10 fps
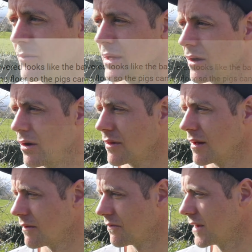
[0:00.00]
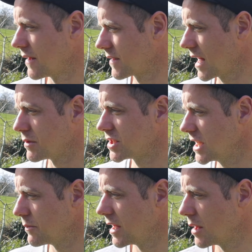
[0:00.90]
We know that they've kept
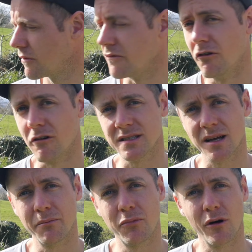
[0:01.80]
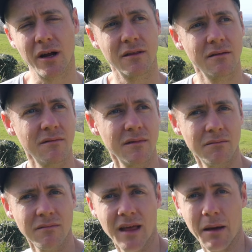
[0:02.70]
sheep here before at some point,
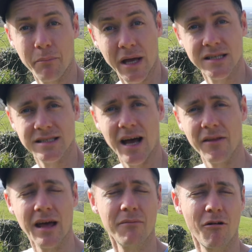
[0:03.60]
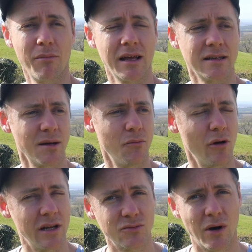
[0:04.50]
kept pigs now there probably at some
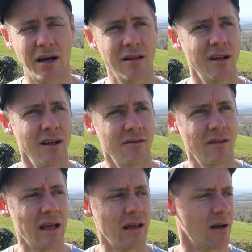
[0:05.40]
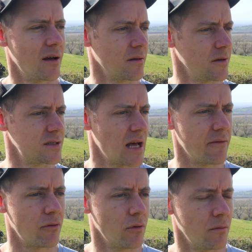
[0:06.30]
point as well. They used to
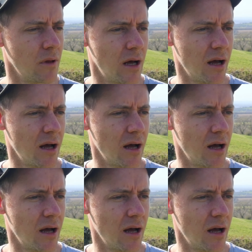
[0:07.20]
have a